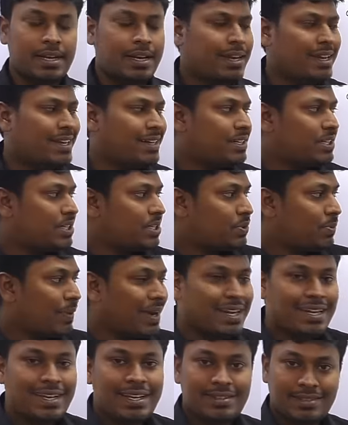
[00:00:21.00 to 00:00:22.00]
In
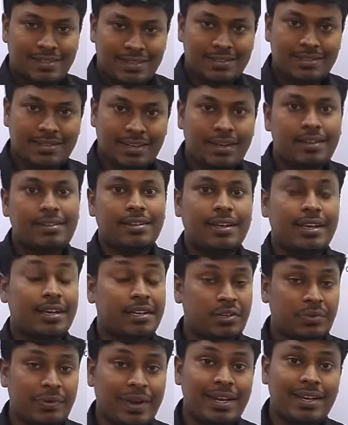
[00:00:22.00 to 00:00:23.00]
2016, in the year
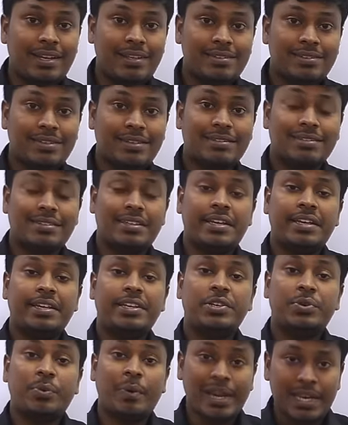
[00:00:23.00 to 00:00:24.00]

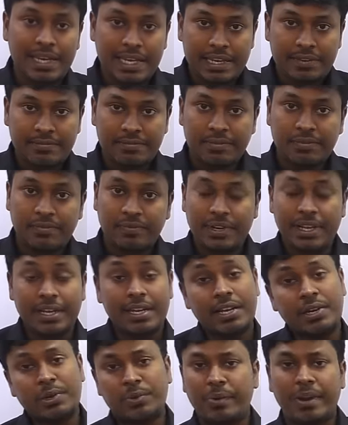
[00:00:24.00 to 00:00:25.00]
2016, 2015
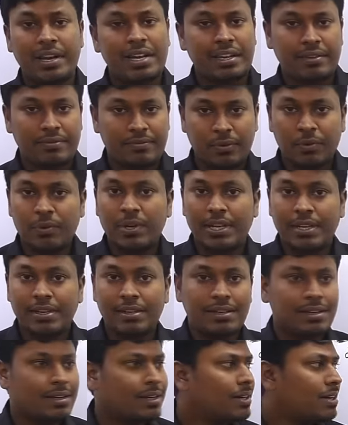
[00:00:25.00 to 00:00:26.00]
and
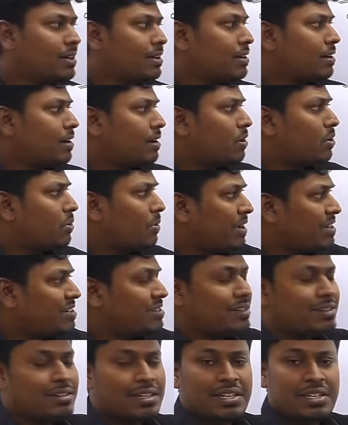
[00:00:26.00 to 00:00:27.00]
2014, a
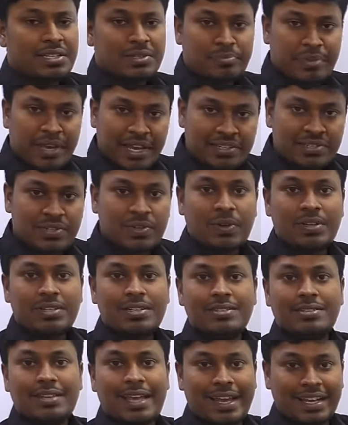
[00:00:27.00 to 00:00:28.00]
question that is based on
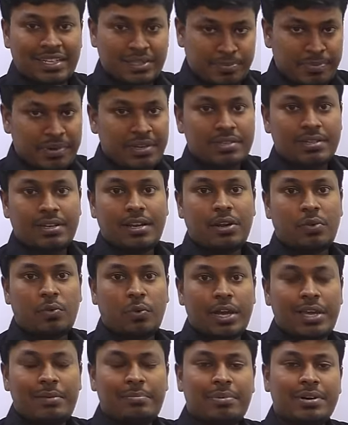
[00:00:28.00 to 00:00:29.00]
this X person and
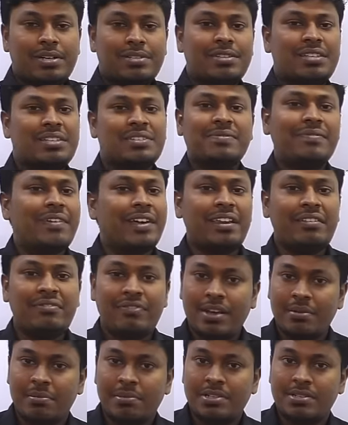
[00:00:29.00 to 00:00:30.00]
Y person is very
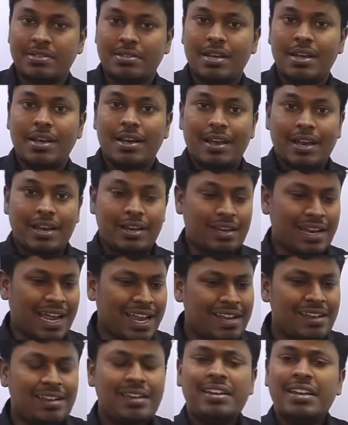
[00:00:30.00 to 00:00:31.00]
famous. In
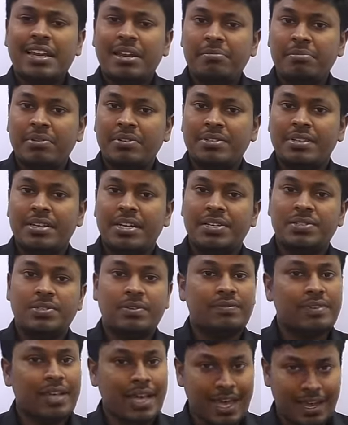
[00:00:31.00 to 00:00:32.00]
99%
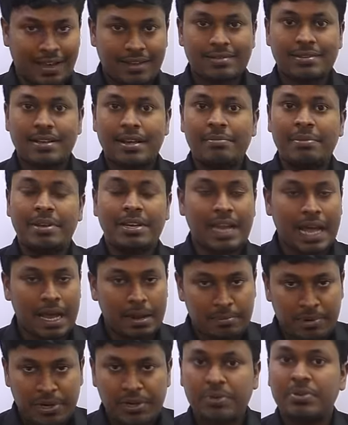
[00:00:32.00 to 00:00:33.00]
of the exam in
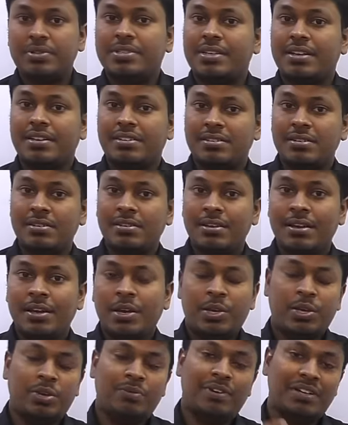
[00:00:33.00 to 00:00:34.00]
aptitude section,
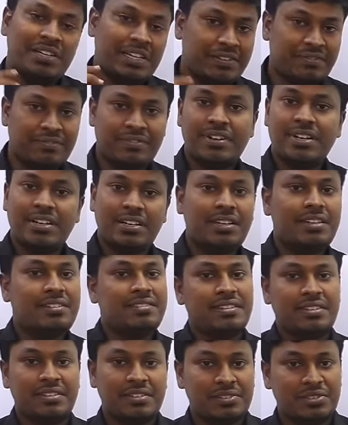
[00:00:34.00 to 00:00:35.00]
you will definitely
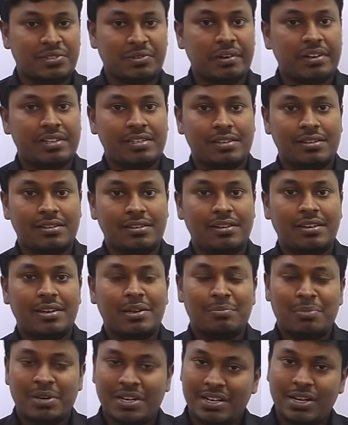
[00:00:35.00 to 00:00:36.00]
see this question.
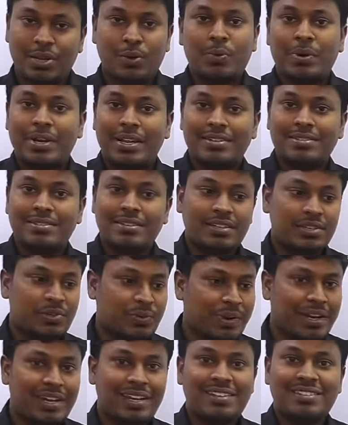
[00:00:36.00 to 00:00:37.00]
But nowadays in
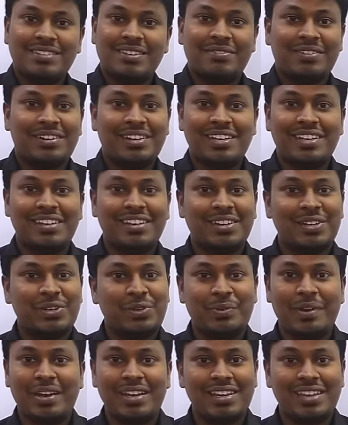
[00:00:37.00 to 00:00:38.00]
2017 and
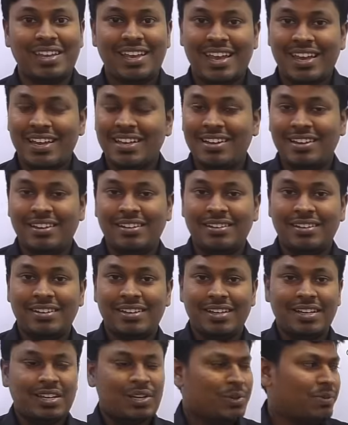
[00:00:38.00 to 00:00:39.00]
2018,
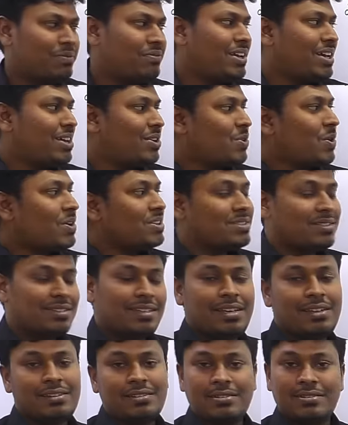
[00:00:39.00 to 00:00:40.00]
we are not
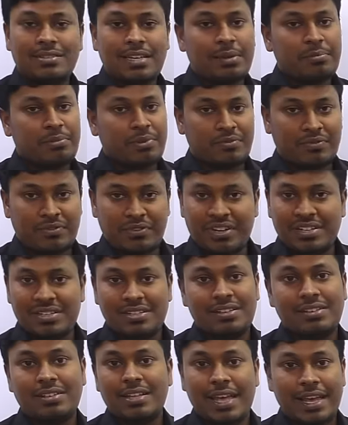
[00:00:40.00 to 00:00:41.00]
seeing this type of
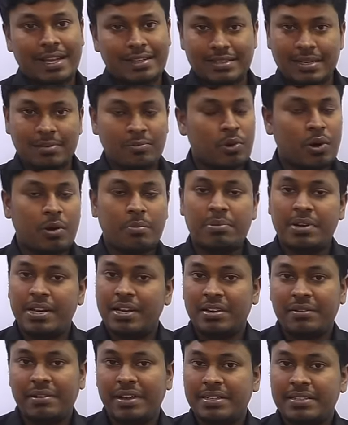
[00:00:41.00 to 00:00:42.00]
question in the exam,
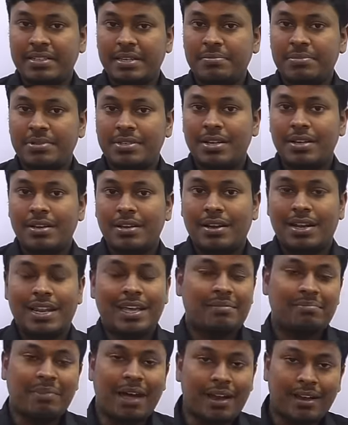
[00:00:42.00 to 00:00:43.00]
competitive exams
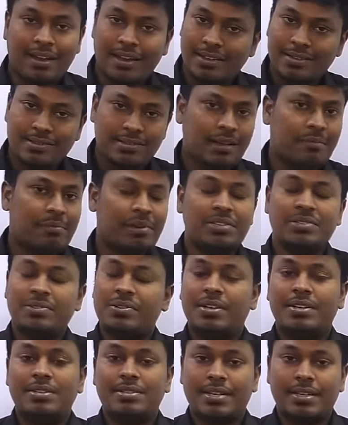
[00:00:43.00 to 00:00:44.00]
like bank exam,
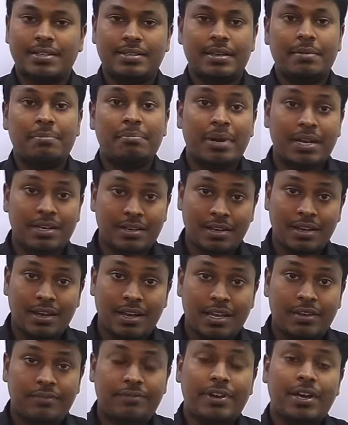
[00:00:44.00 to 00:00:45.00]
insurance exam. But
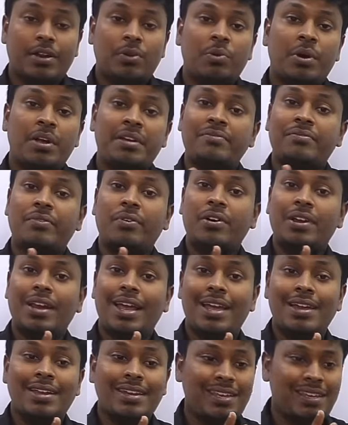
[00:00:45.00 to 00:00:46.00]
if you are going for
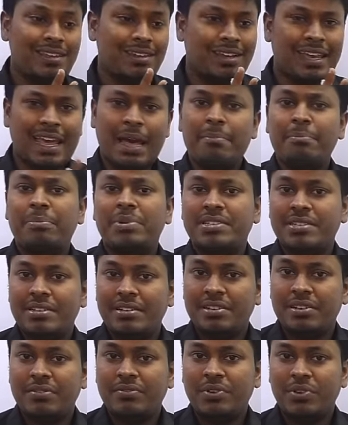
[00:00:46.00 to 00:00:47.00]
any campus
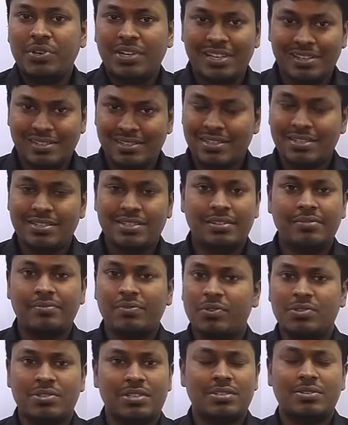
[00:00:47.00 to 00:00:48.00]
interview, TCS,
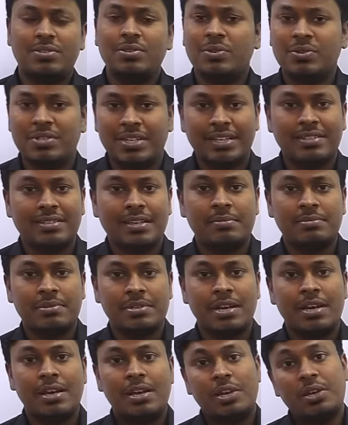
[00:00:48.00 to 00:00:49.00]
Infosys, those exams,
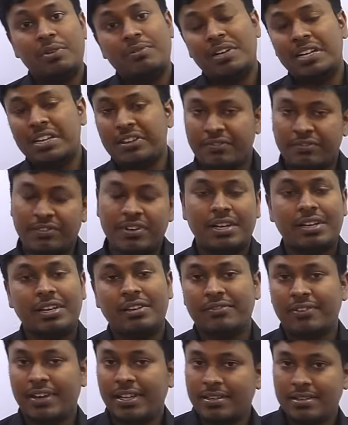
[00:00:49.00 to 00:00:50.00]
you will
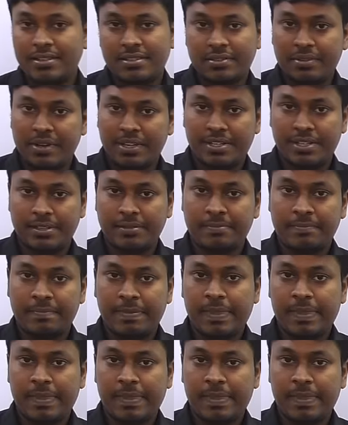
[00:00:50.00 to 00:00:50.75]
definitely find this question.